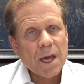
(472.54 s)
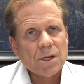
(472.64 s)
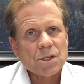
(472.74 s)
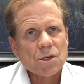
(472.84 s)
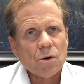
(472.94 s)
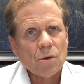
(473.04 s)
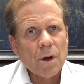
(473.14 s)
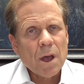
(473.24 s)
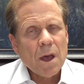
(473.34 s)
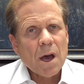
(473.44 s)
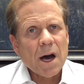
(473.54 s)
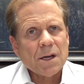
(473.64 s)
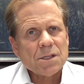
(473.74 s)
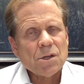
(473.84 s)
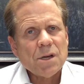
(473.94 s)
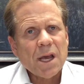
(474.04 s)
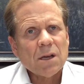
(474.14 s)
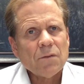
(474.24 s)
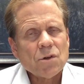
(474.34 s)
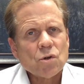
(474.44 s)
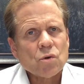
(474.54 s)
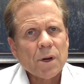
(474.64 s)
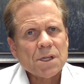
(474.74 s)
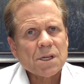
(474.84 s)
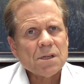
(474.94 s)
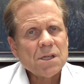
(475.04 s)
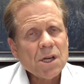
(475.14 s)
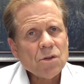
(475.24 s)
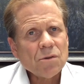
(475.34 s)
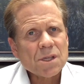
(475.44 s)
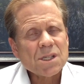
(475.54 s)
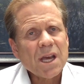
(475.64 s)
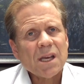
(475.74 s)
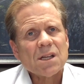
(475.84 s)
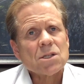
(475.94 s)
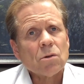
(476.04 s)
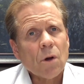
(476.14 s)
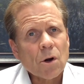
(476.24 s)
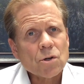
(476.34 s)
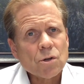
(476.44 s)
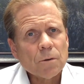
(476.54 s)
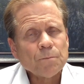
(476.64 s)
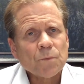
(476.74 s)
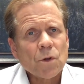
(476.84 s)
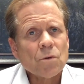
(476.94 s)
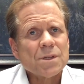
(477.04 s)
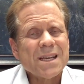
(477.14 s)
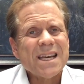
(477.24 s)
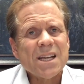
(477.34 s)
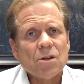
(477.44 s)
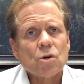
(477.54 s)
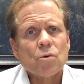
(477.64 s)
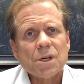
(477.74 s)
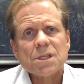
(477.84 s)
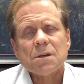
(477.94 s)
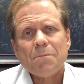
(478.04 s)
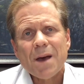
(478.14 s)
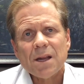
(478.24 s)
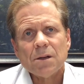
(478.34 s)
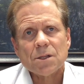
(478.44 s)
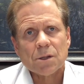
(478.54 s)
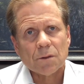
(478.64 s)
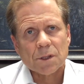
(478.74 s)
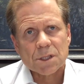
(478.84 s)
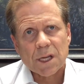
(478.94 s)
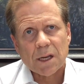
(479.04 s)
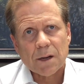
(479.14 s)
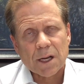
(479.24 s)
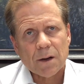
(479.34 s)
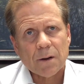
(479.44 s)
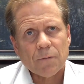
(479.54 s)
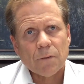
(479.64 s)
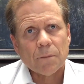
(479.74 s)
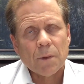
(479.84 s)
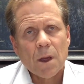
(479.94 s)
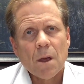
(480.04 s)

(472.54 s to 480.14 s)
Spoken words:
And so as negative interest rates continue, the state gets larger, there is increased dependence on the state from